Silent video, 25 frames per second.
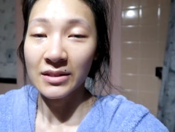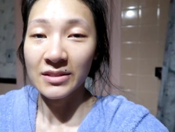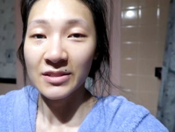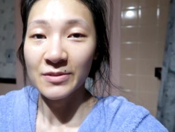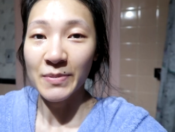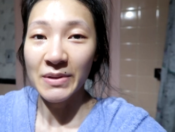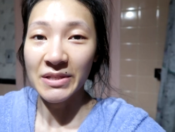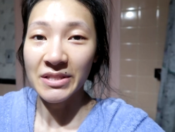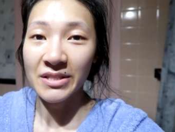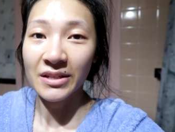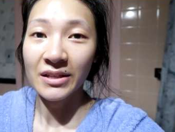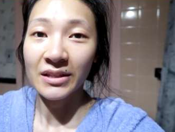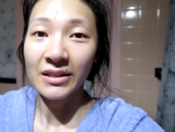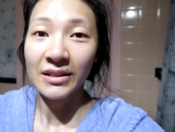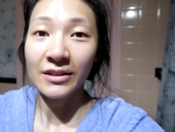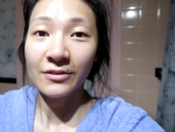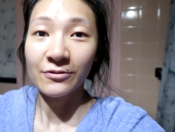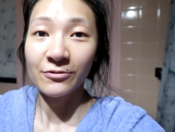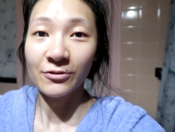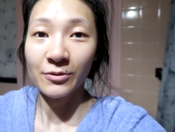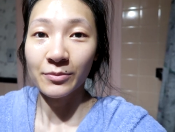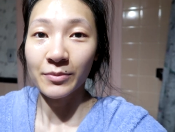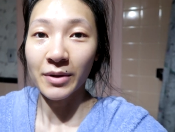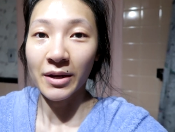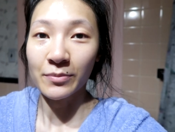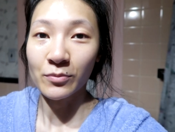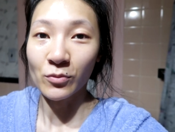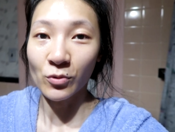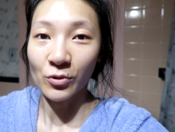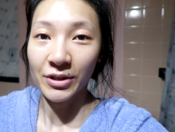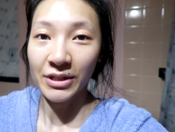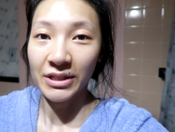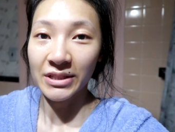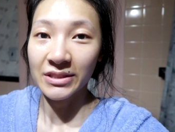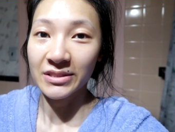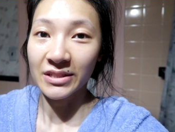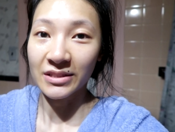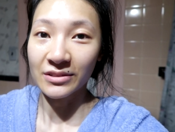That's basically it for my
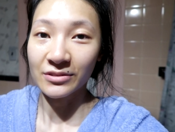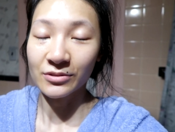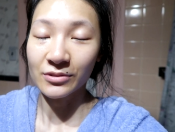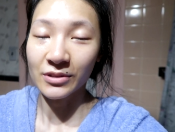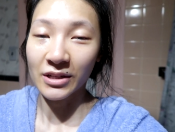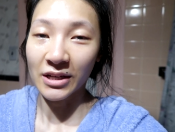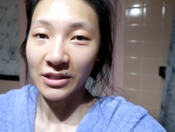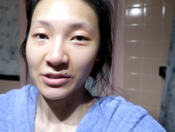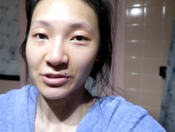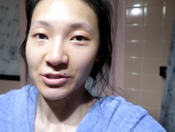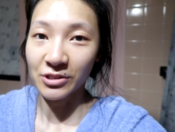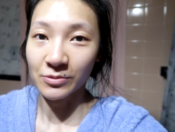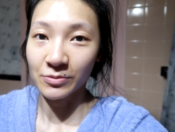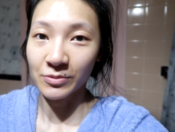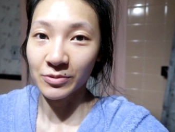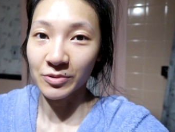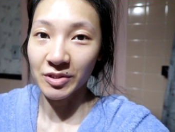morning dental hygiene